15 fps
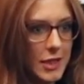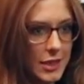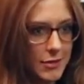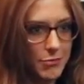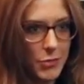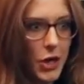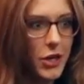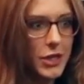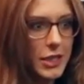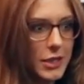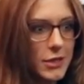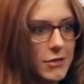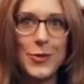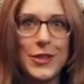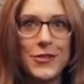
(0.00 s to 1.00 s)
in
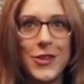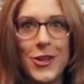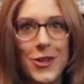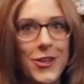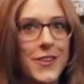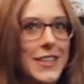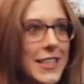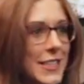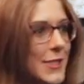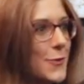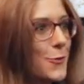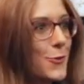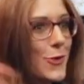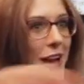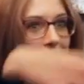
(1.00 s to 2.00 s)
parking. We've got all these
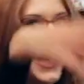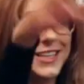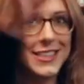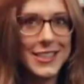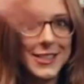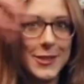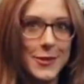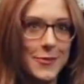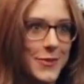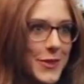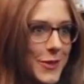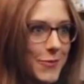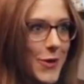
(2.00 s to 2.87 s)
random